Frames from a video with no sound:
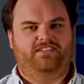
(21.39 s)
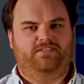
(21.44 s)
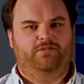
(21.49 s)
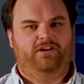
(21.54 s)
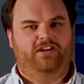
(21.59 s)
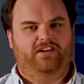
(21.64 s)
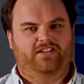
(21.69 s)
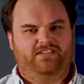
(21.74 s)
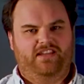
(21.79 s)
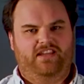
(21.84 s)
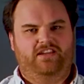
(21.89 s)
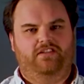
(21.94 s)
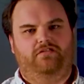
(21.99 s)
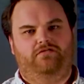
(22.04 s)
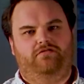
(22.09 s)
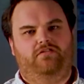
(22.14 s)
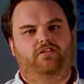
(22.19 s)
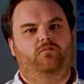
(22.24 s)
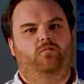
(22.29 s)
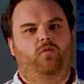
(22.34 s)
so we're going to take you
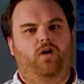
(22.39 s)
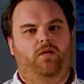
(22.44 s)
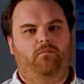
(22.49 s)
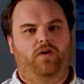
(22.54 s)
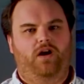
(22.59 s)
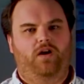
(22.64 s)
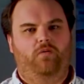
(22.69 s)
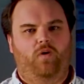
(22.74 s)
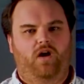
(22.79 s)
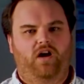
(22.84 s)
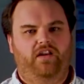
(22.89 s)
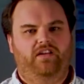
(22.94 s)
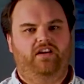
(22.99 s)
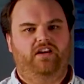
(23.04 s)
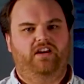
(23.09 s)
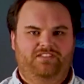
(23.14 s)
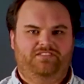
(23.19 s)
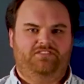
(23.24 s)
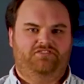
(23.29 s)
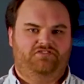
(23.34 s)
through them one by one
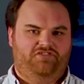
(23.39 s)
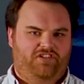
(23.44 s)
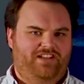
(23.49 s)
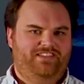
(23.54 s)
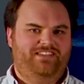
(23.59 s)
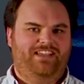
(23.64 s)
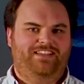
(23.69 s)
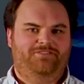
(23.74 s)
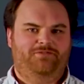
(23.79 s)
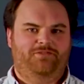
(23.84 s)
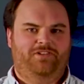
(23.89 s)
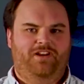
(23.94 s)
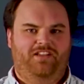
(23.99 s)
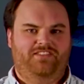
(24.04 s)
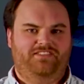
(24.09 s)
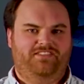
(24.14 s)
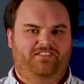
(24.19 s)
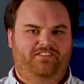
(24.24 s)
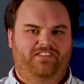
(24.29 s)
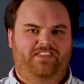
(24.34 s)
to try to get to an
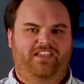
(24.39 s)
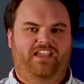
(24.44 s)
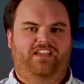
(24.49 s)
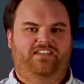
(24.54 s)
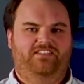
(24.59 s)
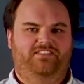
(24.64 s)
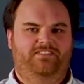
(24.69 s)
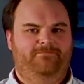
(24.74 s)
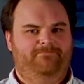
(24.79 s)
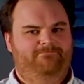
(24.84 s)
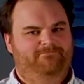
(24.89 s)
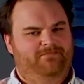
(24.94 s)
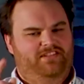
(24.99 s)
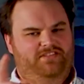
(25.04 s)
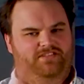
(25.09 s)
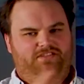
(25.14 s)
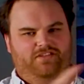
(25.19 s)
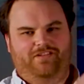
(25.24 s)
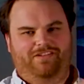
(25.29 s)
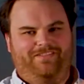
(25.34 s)
answer at the end.
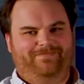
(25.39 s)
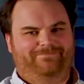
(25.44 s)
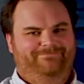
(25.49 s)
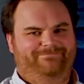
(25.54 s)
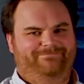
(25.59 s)
Let's do it.